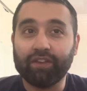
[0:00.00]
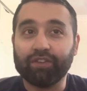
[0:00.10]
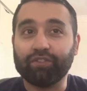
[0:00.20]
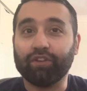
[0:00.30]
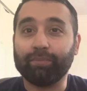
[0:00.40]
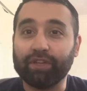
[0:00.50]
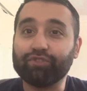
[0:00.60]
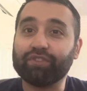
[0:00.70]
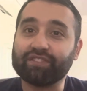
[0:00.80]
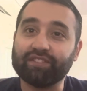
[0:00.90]
So it'll be
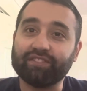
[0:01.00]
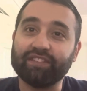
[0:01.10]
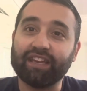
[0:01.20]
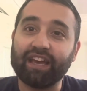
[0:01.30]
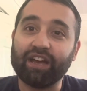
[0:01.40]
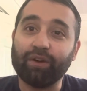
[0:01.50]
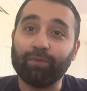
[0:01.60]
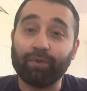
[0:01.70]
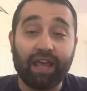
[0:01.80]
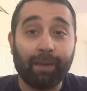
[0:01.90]
interesting to see
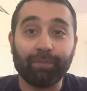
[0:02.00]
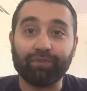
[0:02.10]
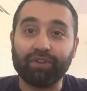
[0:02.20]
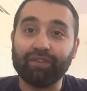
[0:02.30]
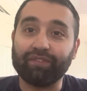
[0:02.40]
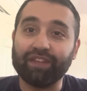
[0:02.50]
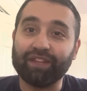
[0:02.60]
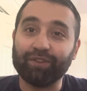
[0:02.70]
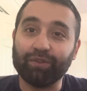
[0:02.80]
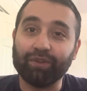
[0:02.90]
what happens, right? If he
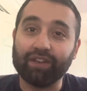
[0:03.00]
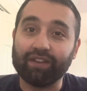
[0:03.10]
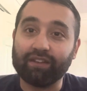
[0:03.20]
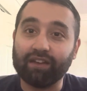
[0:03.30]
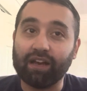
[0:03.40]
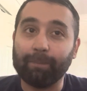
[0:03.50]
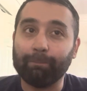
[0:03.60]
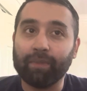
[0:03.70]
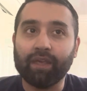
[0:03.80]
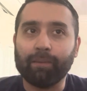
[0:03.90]
can do a
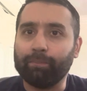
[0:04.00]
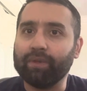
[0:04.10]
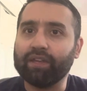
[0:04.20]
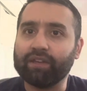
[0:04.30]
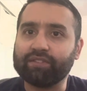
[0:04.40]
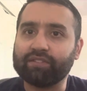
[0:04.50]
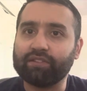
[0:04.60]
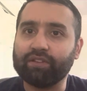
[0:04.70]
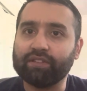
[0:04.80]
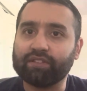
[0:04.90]
big
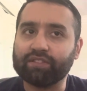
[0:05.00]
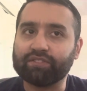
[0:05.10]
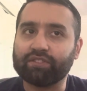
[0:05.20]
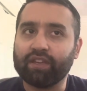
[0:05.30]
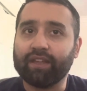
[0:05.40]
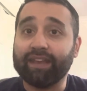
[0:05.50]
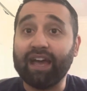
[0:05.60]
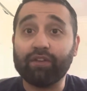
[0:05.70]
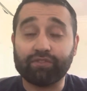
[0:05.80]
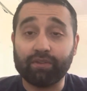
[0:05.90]
series, because
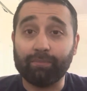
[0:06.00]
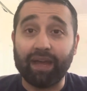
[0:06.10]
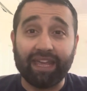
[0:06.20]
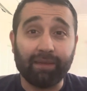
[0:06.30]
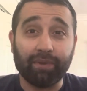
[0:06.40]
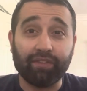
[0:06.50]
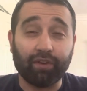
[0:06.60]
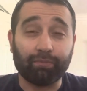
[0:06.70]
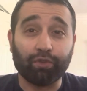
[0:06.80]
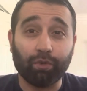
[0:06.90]
now it's in Miami and
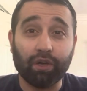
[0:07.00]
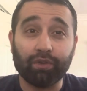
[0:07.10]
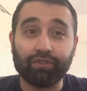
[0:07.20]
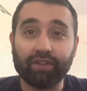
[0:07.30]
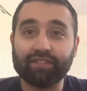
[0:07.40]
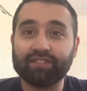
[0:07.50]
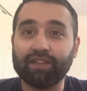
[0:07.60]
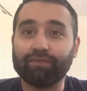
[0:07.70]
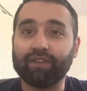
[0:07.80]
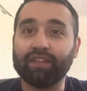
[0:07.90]
they're up 2-0. So let's see
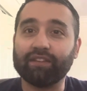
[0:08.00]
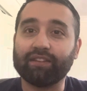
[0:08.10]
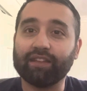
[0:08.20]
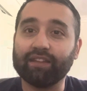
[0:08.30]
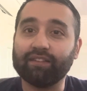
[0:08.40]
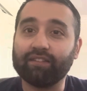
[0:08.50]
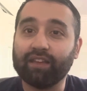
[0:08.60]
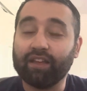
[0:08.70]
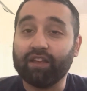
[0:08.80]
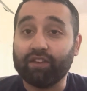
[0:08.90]
if the Heat can,
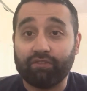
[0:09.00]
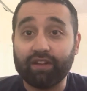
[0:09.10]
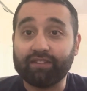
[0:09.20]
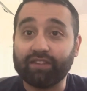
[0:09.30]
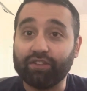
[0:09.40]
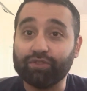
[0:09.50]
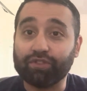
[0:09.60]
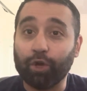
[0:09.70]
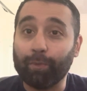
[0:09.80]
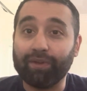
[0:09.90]
right, to use
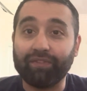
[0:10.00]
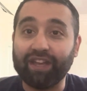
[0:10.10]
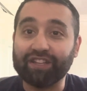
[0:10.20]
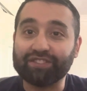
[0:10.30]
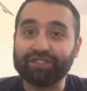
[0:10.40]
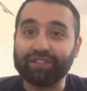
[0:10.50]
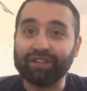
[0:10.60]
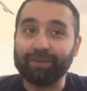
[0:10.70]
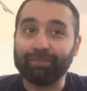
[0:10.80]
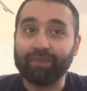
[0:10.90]
the home advantage
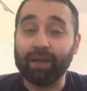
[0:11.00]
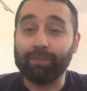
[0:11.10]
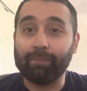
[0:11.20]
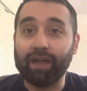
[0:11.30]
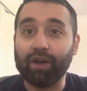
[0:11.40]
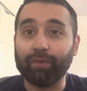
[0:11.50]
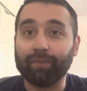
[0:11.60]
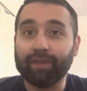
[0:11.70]
to help them out.